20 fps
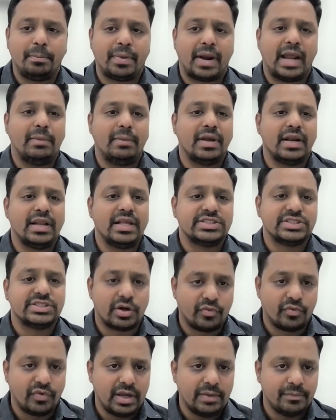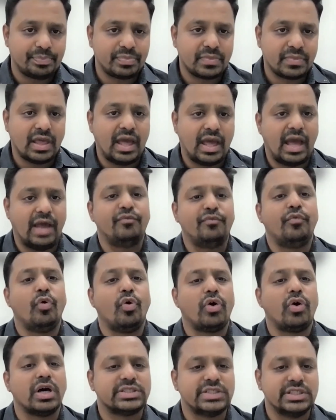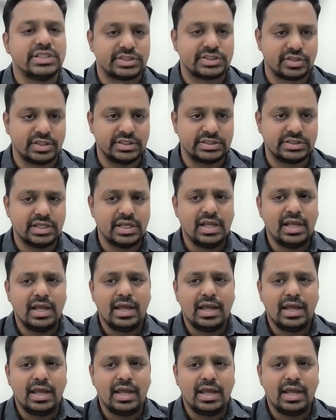primary survey and focus histories.